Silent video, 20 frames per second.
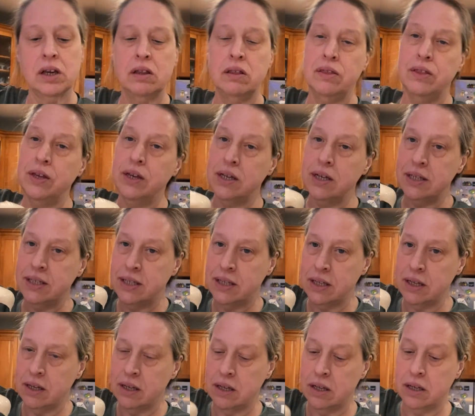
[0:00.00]
this
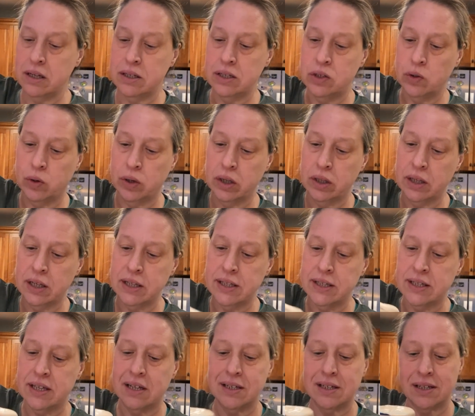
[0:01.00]
is sort of the
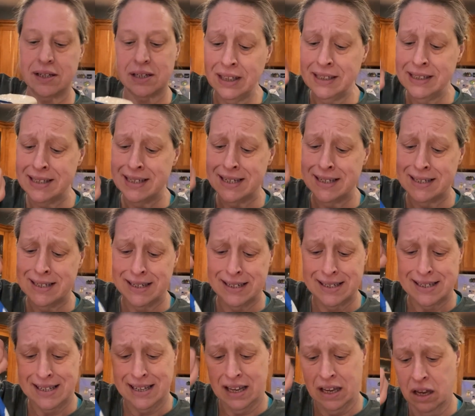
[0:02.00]

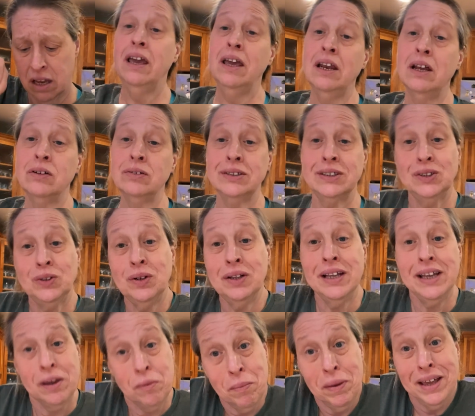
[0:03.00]
consistency. You know, sort of
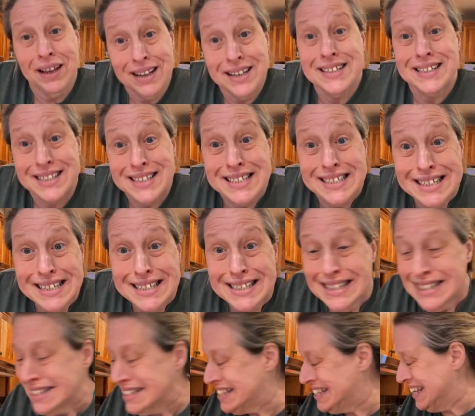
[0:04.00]
like a mayonnaise
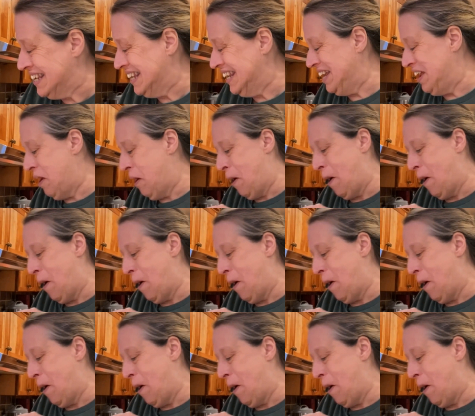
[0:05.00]
consistency.